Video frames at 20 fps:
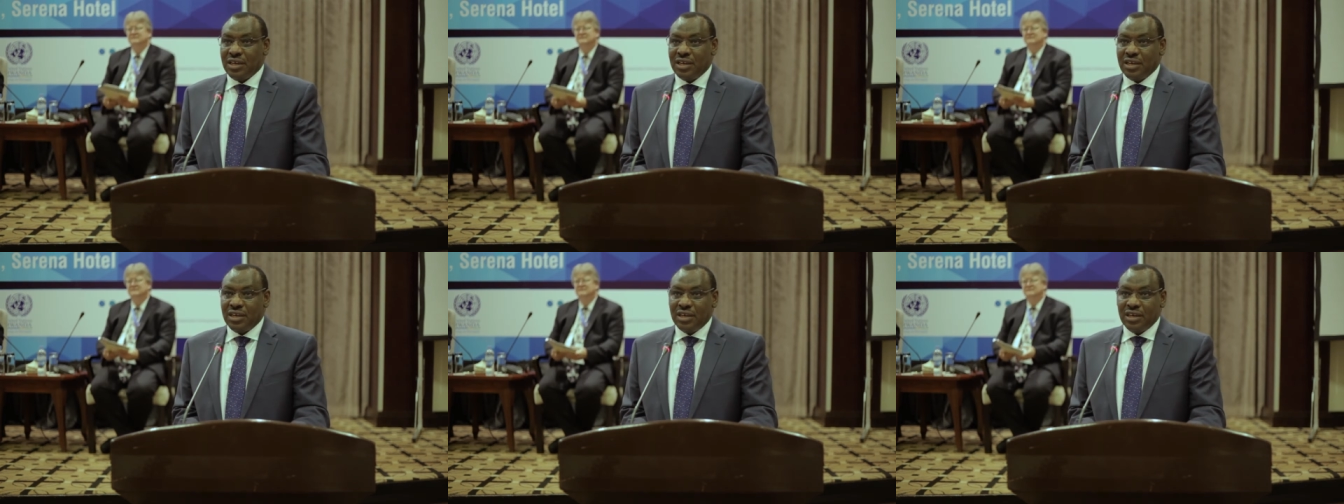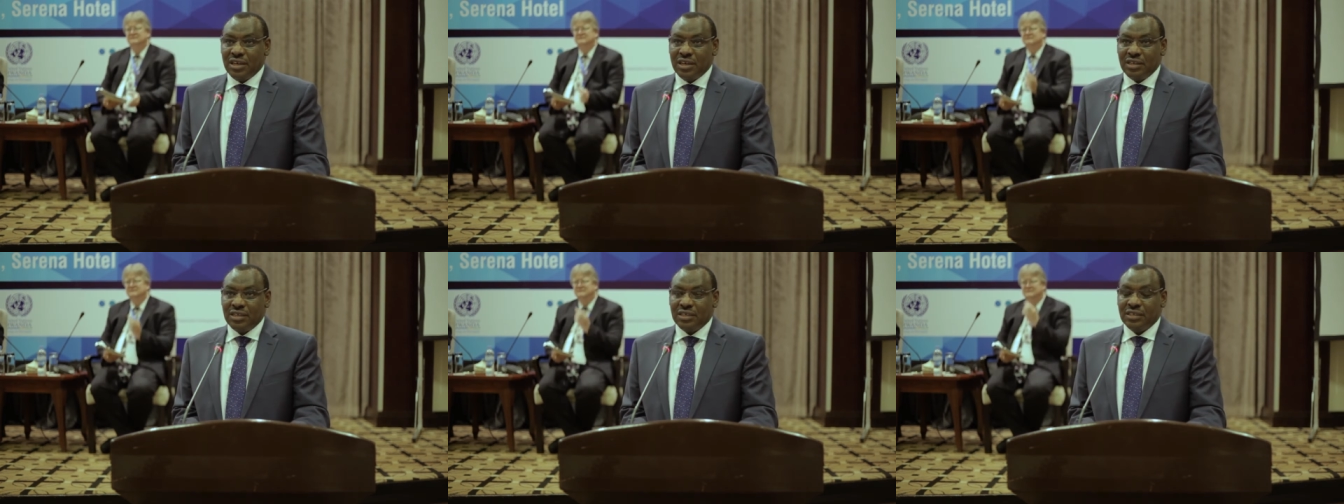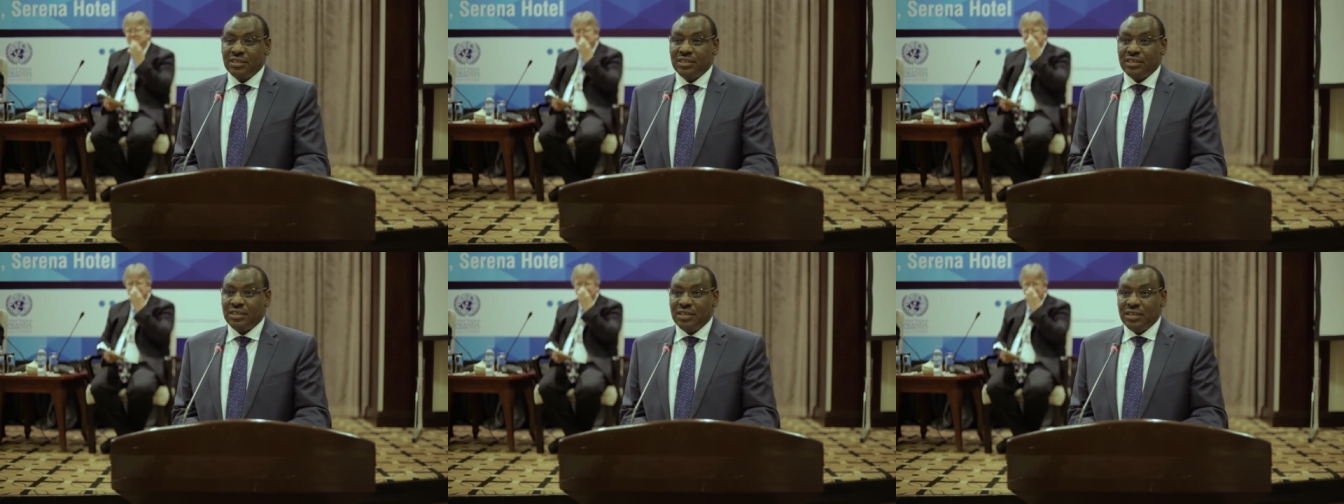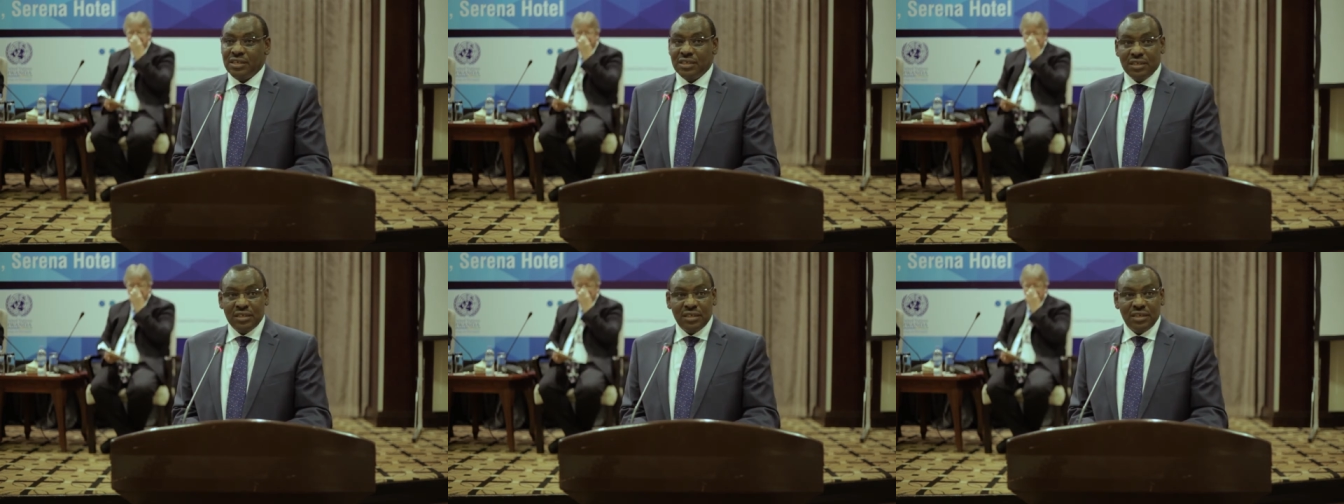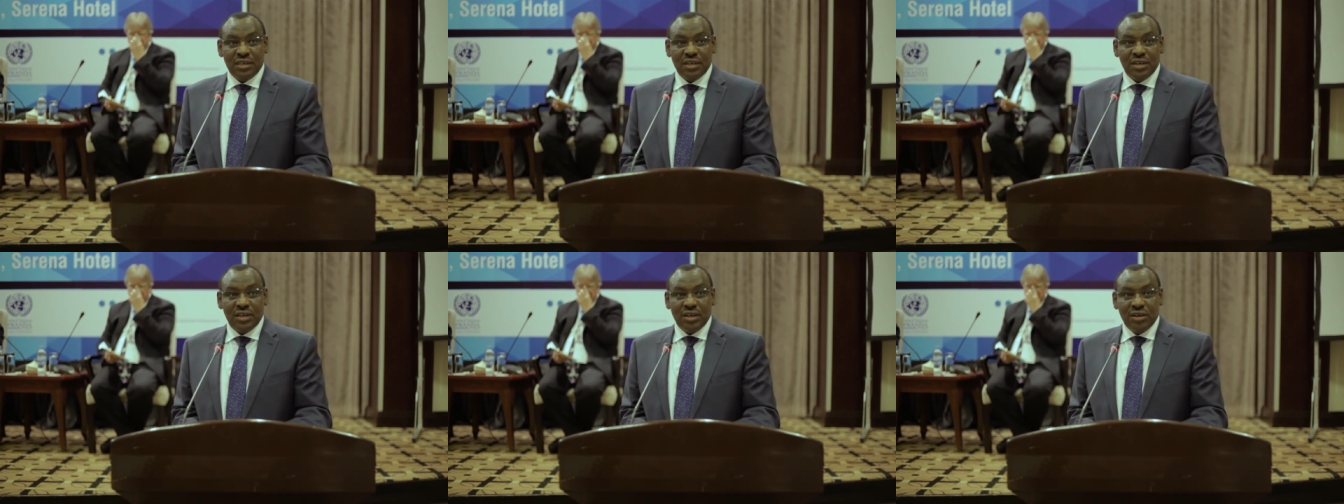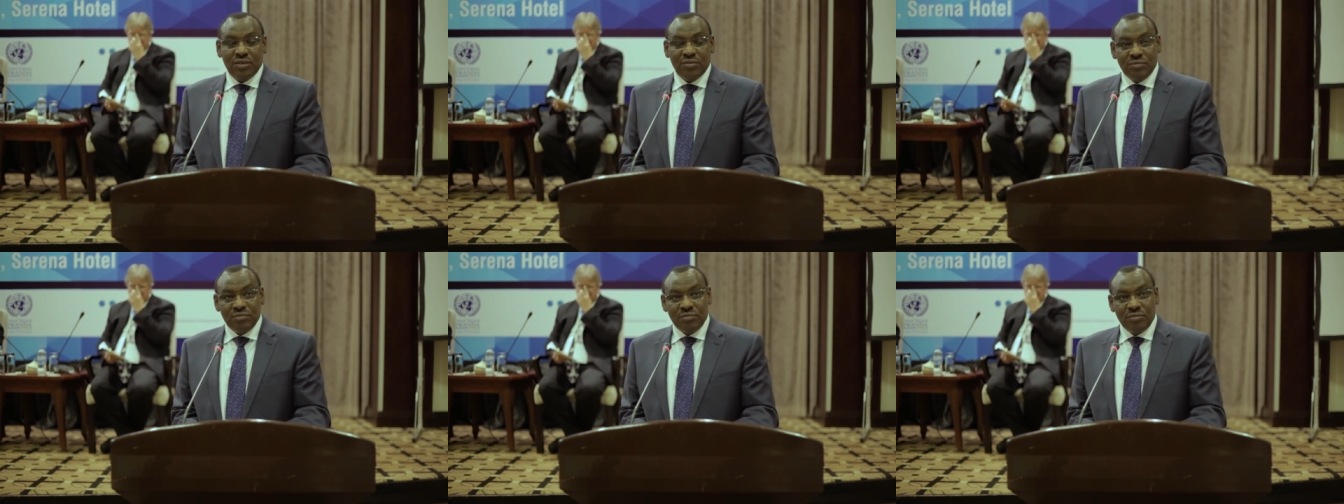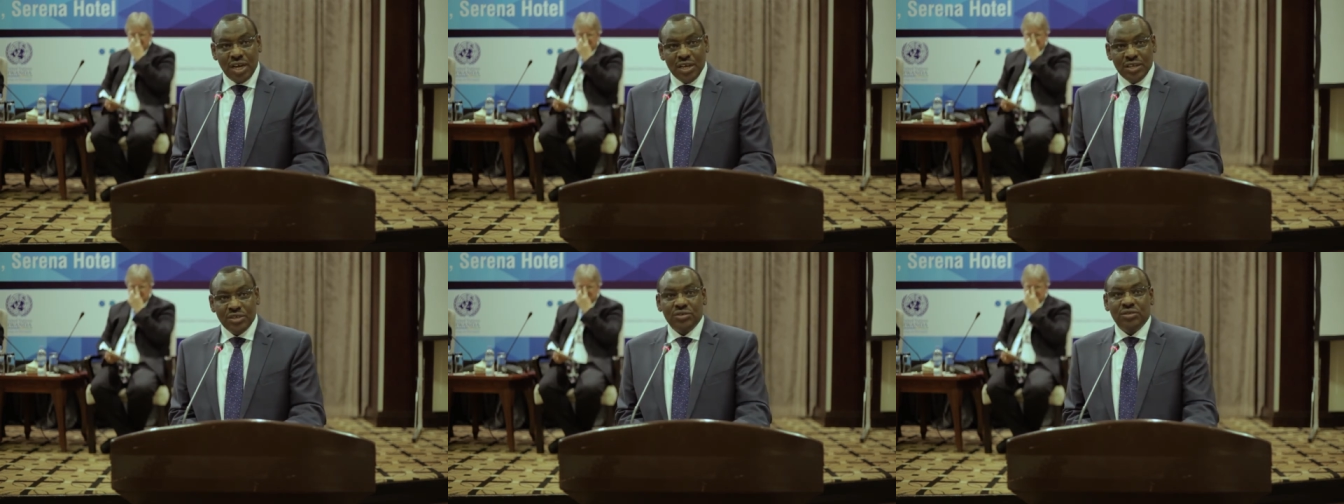Uh,
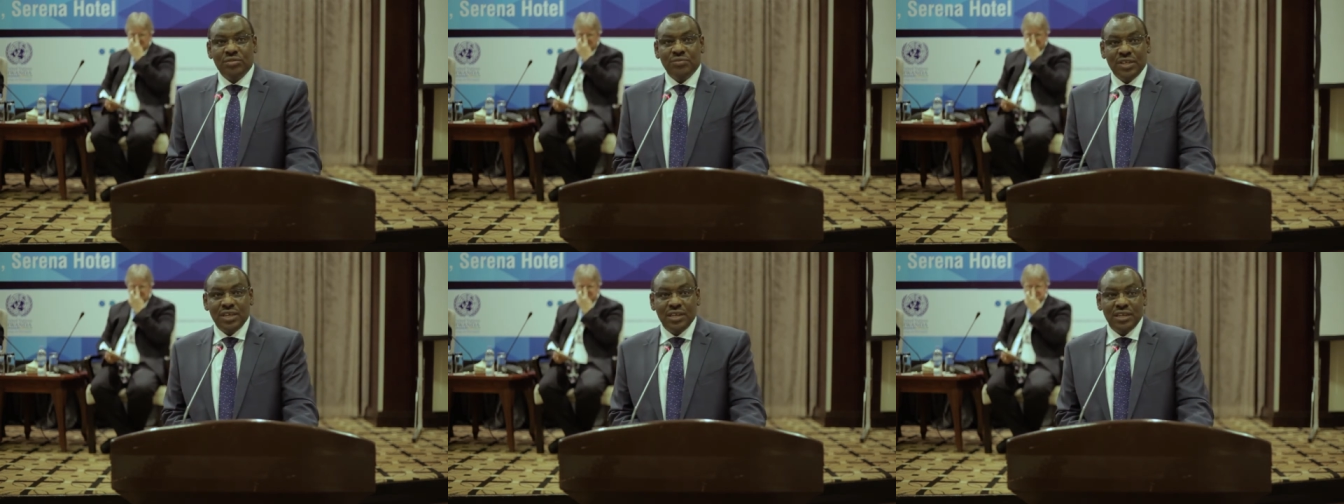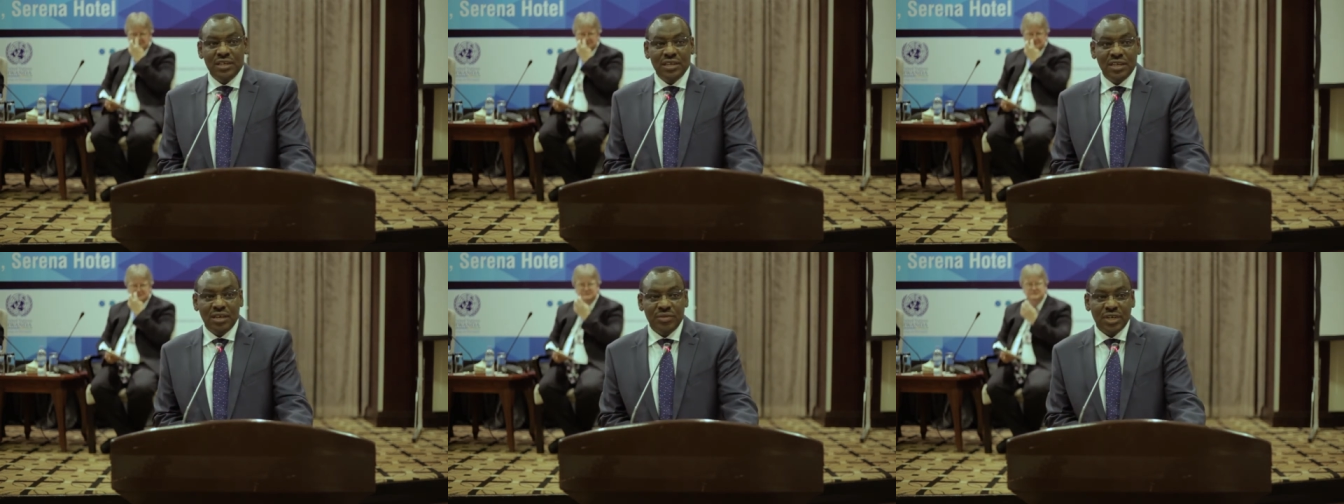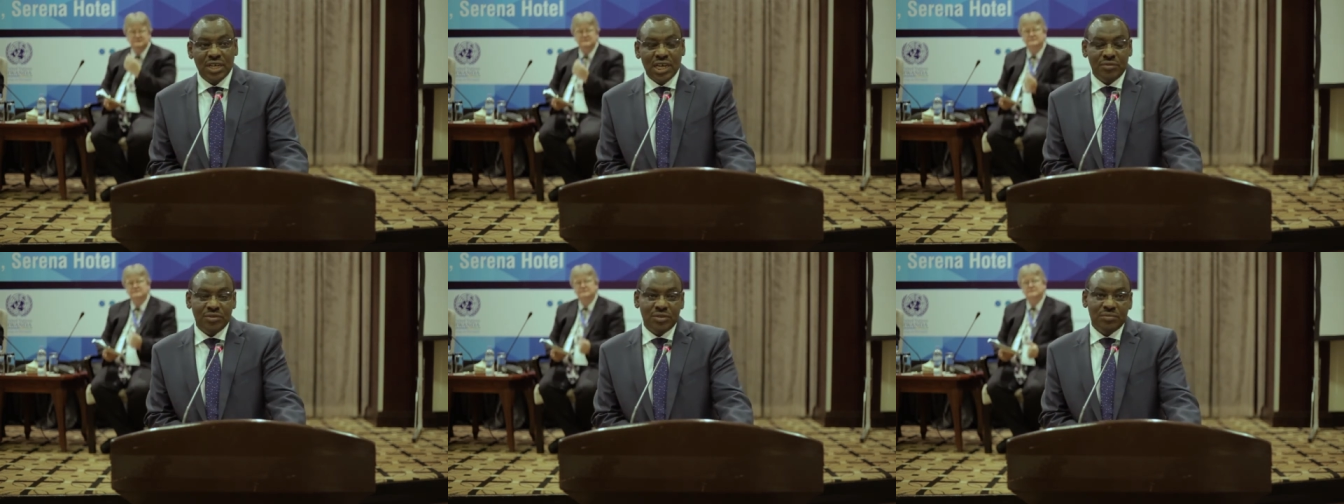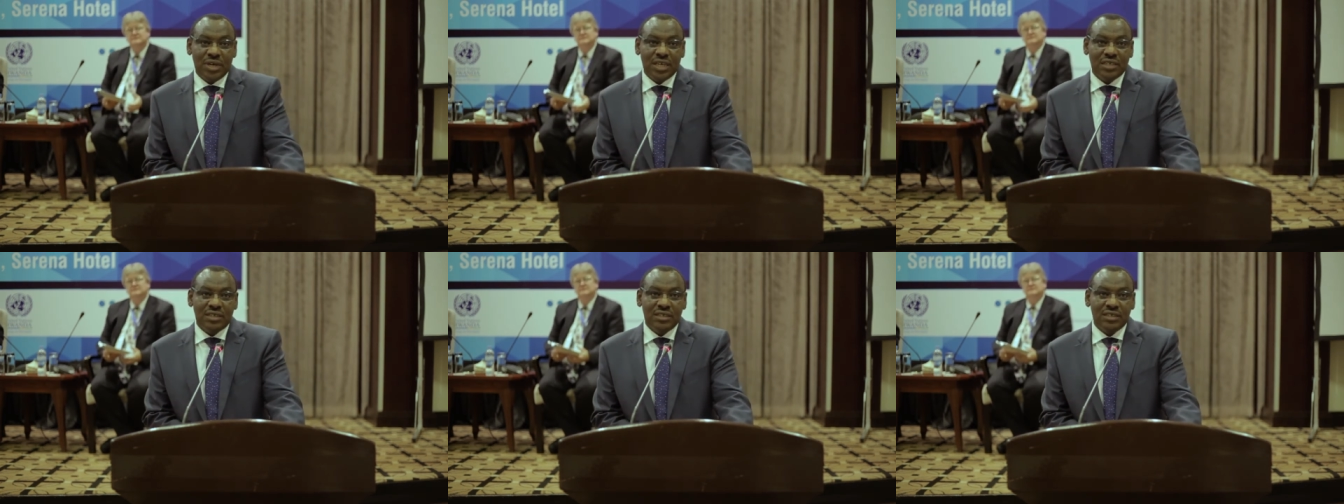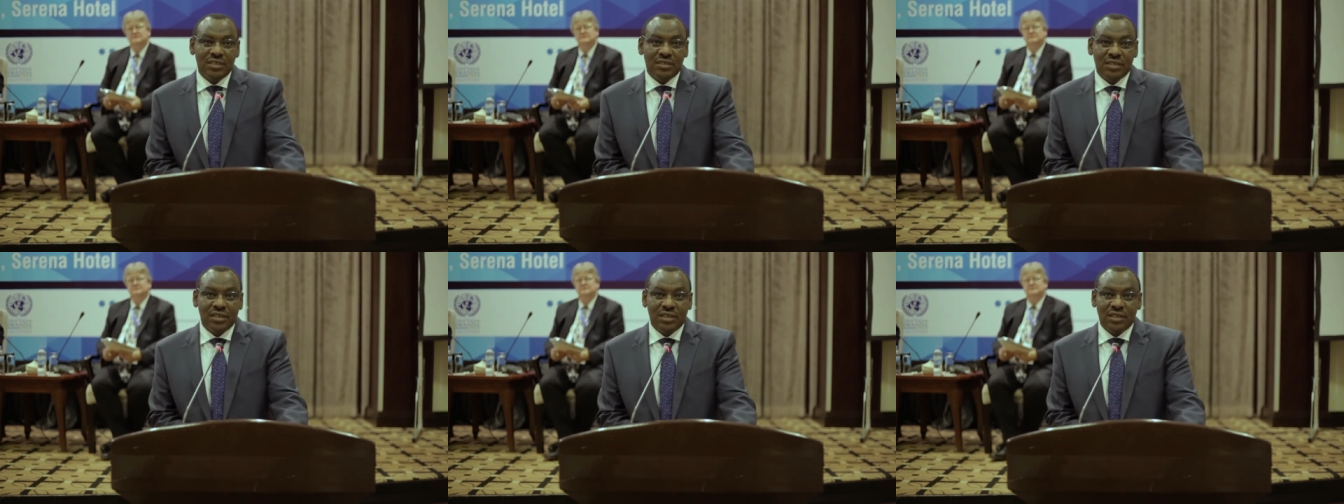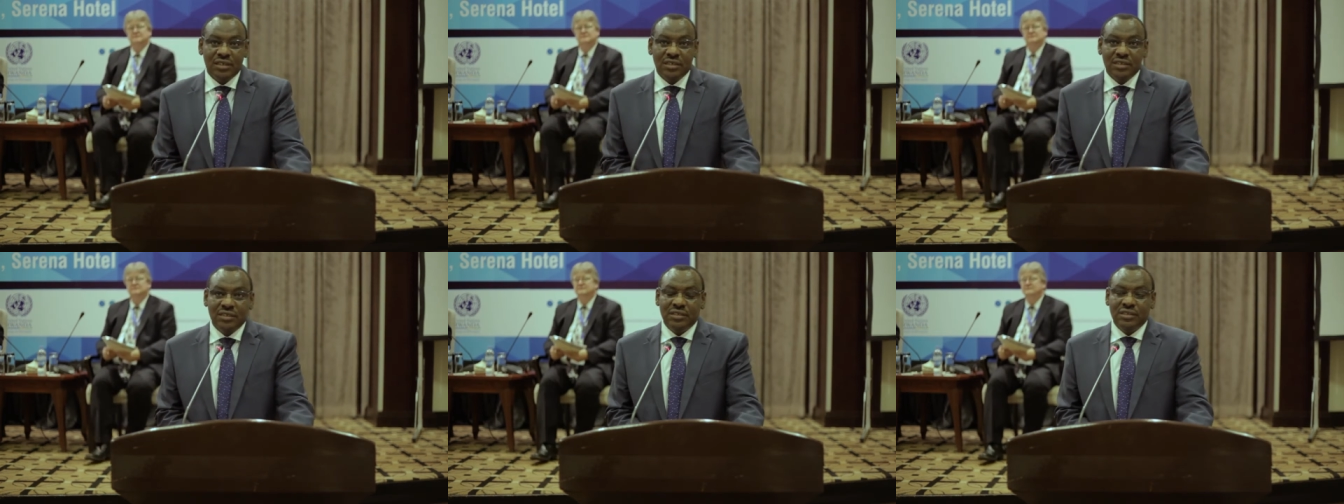my job then here becomes much easier